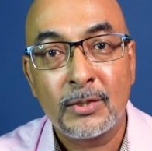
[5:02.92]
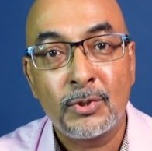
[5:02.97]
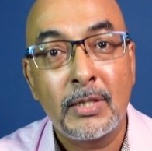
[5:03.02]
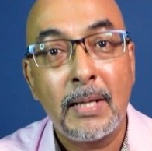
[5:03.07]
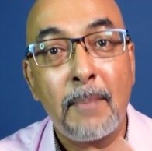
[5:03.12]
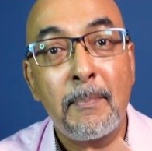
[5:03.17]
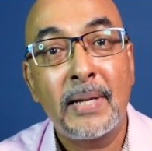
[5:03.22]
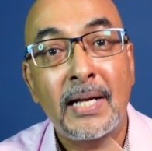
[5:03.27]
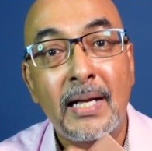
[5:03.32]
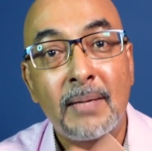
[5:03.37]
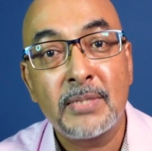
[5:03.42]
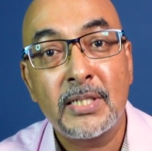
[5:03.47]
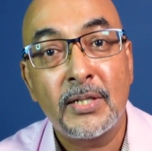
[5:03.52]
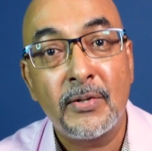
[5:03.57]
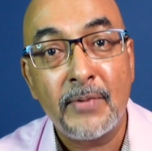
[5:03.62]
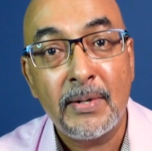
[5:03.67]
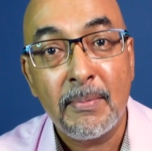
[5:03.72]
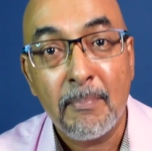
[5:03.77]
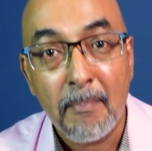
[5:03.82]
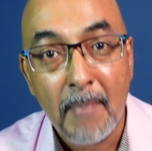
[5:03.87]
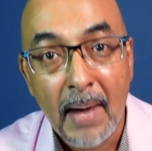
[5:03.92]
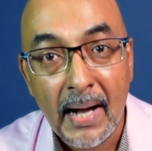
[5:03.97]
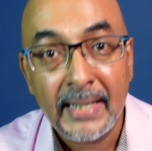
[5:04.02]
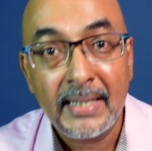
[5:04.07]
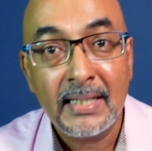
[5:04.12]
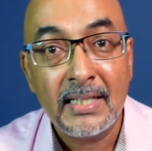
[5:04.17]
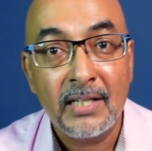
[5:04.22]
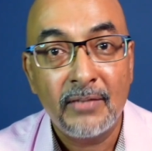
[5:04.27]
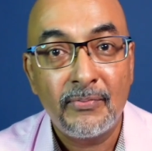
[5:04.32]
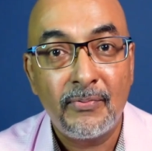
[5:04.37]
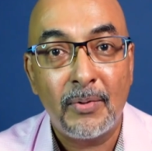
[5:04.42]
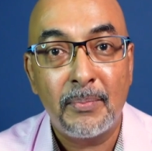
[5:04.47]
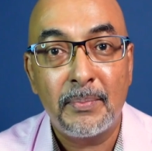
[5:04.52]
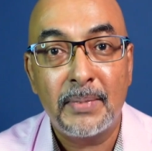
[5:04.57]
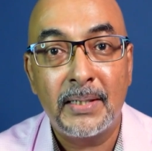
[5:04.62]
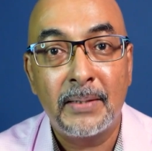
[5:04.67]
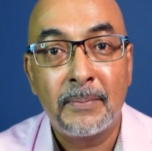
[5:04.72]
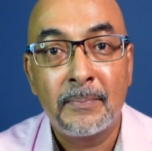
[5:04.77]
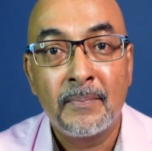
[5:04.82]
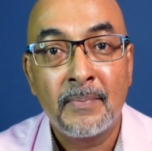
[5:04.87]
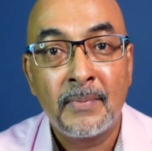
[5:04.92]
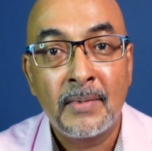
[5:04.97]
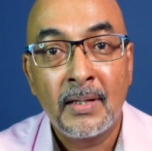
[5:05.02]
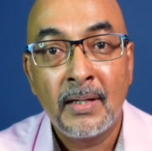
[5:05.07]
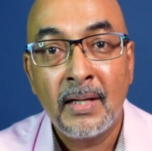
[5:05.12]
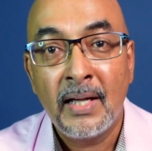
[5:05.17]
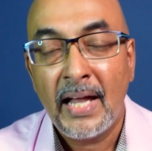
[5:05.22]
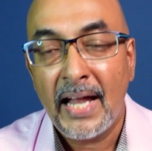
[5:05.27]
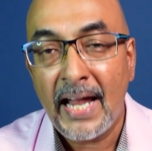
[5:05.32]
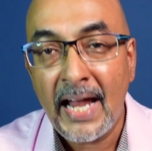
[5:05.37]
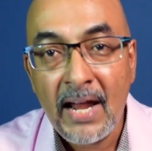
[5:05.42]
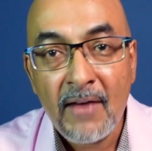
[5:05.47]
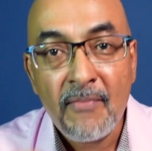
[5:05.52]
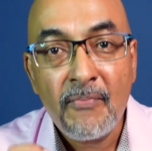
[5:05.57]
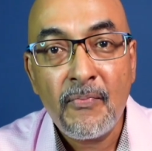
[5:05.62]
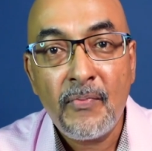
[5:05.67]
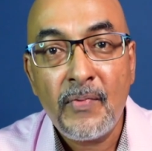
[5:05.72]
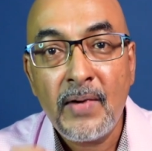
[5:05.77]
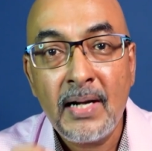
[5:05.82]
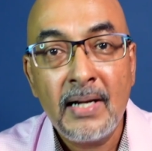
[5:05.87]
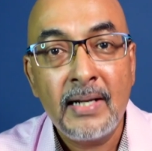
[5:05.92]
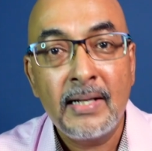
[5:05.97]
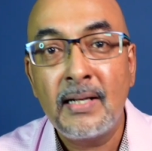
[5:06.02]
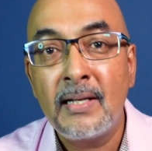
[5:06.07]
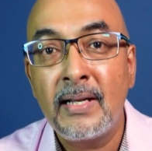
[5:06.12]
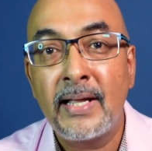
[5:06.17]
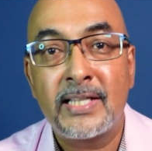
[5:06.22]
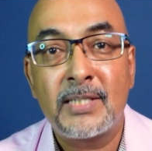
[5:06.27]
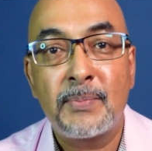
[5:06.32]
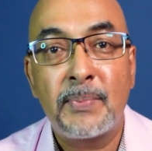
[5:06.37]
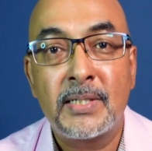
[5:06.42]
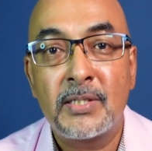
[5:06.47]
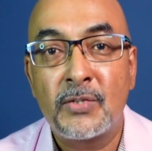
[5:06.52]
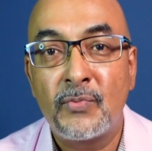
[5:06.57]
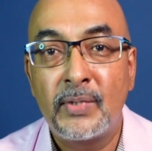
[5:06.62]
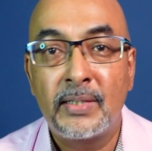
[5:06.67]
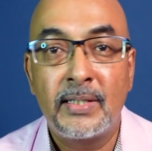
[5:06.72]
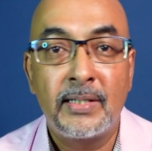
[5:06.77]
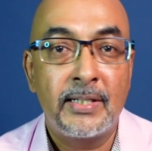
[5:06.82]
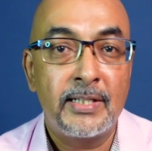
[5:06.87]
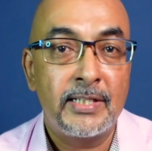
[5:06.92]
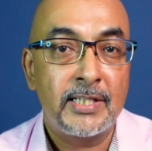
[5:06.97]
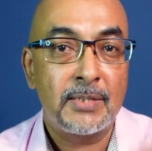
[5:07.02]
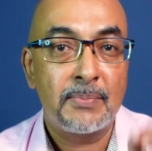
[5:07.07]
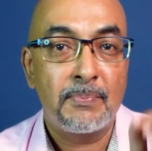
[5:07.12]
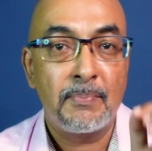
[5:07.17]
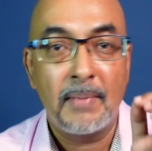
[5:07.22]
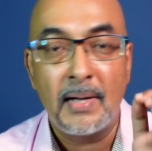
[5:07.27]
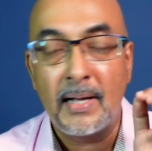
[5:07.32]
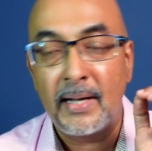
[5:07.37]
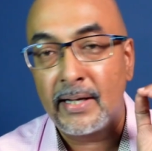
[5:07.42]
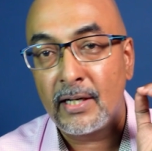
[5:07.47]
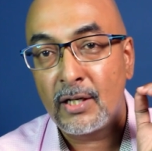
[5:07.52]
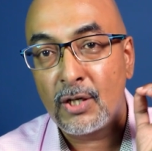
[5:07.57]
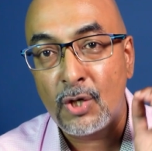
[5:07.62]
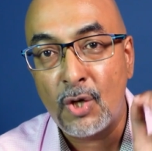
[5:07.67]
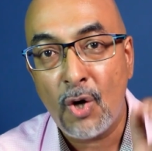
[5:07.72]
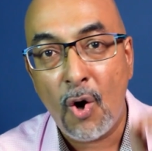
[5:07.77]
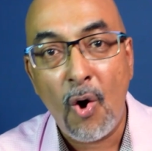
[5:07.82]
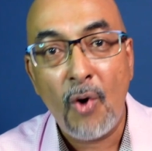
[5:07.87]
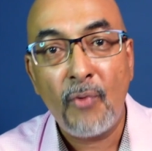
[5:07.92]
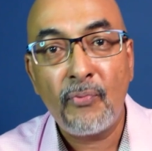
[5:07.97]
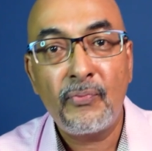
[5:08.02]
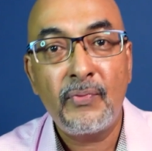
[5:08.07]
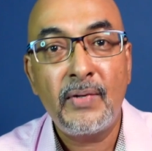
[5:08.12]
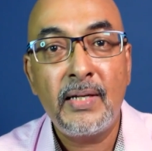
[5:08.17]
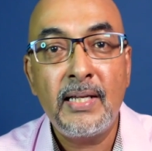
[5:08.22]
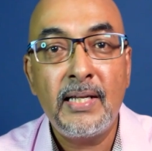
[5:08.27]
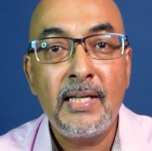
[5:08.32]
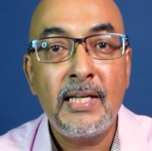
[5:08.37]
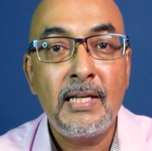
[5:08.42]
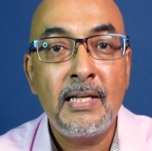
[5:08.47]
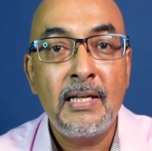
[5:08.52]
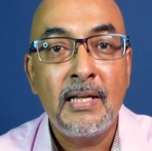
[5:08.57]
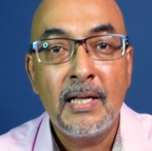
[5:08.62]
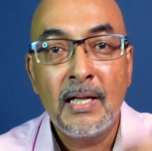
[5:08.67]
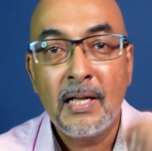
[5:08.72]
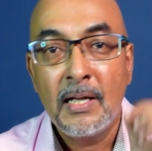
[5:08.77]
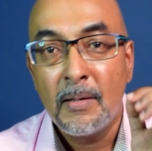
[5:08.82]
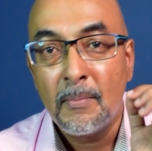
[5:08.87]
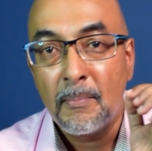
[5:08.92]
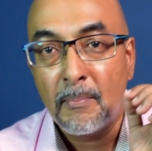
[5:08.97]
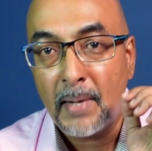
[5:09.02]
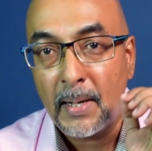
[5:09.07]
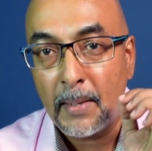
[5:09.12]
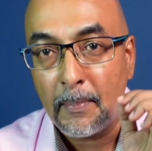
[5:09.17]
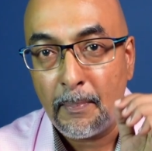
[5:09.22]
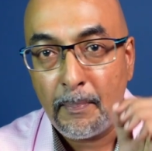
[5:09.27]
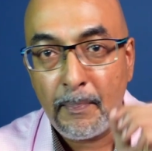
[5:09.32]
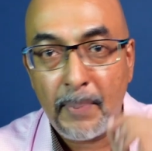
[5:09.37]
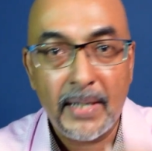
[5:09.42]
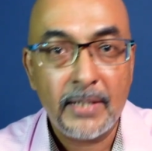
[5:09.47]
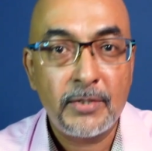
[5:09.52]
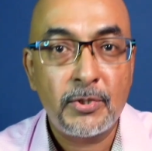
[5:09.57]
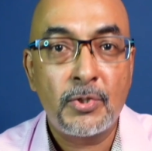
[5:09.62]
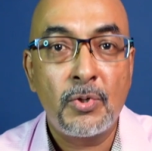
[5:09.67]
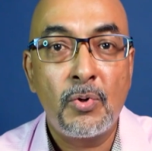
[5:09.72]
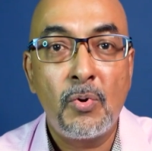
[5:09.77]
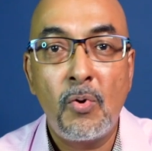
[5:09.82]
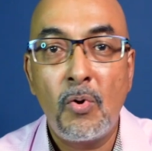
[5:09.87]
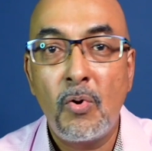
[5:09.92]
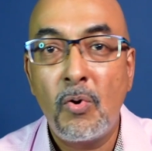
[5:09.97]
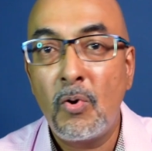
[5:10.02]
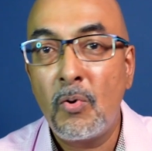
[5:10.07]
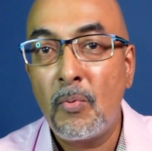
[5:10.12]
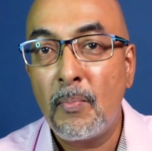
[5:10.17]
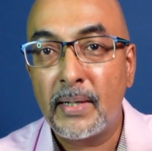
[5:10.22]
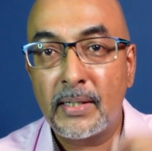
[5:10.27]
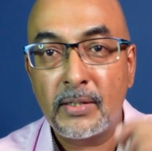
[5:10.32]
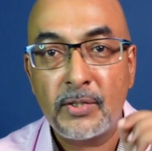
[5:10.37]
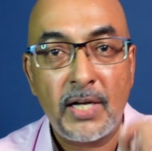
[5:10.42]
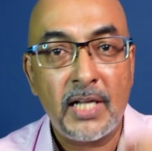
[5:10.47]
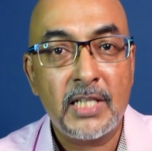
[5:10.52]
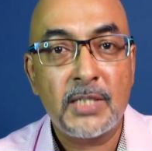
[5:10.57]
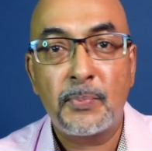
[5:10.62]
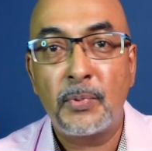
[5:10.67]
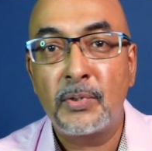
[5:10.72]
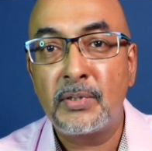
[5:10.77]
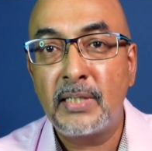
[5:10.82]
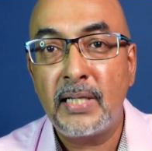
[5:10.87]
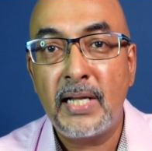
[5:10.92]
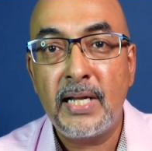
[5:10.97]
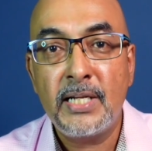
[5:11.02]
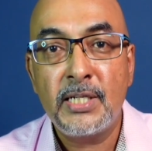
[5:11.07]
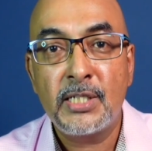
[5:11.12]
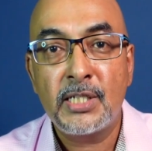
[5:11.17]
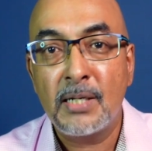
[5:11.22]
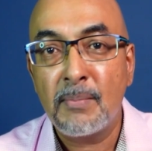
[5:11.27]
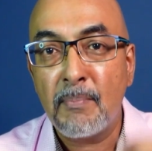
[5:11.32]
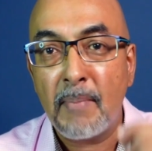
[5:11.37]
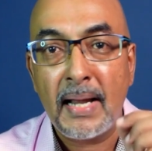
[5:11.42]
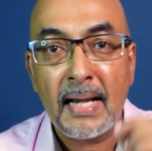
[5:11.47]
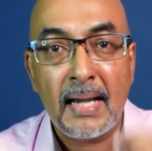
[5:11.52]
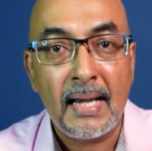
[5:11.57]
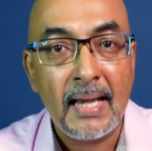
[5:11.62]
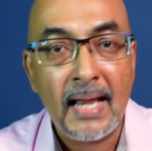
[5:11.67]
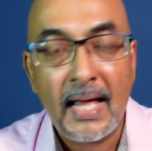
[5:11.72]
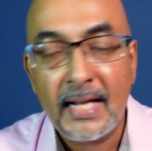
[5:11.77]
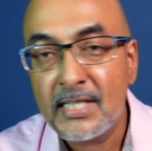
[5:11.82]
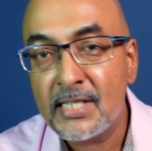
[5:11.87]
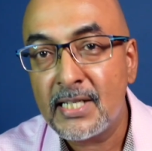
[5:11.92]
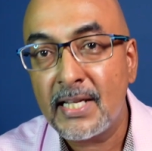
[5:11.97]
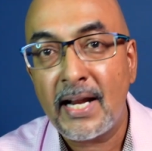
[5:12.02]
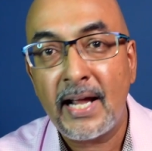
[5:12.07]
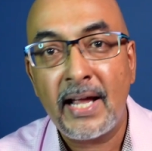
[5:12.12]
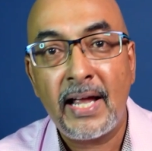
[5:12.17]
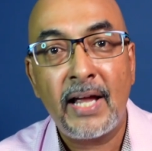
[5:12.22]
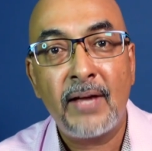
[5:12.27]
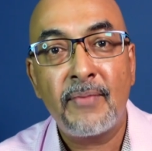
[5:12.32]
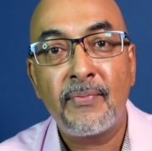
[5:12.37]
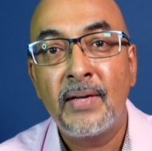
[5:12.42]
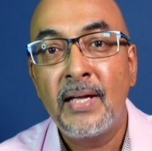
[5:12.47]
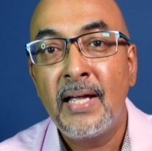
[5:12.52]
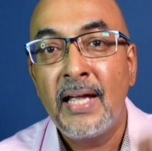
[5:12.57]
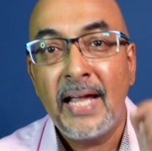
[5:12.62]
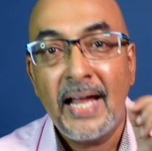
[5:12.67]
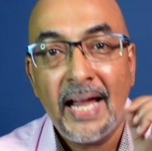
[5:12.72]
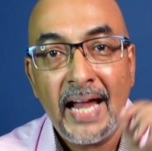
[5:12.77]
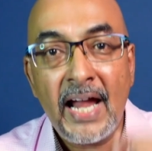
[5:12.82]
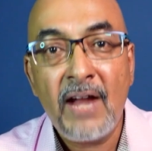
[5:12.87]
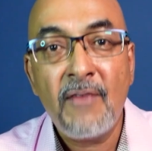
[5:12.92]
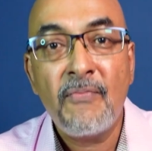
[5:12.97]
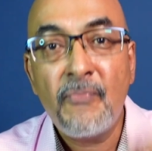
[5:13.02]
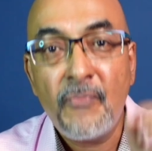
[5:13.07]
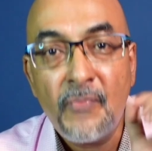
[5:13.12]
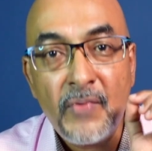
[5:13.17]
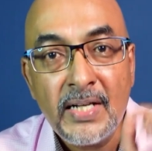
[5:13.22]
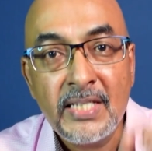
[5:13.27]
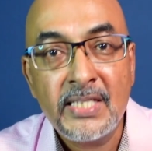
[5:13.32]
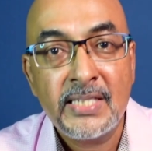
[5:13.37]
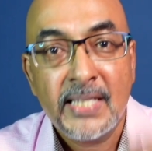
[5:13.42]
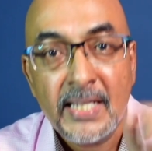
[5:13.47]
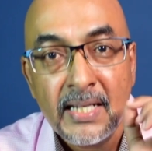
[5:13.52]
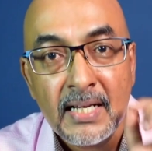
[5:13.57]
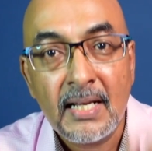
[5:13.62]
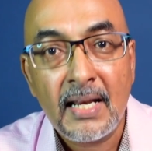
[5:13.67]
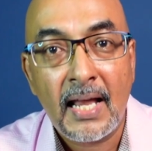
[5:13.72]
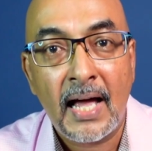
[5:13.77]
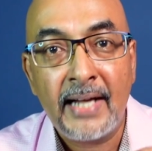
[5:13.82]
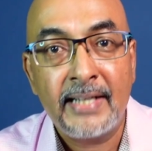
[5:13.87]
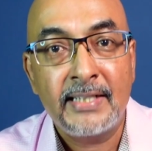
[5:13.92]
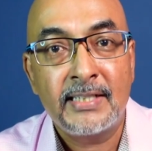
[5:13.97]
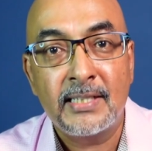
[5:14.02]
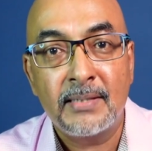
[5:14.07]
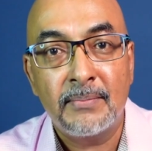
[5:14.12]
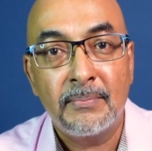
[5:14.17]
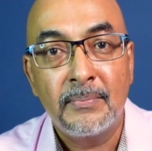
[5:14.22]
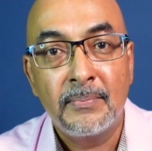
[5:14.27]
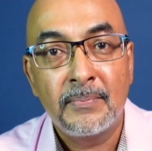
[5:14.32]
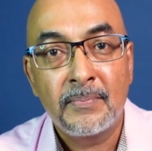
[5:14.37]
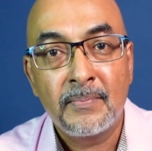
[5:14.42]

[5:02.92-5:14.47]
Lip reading: so that becomes a reminder for me. Every little expense, whether it's my coffee, my petrol, my transportation, my lunch that I have, every single item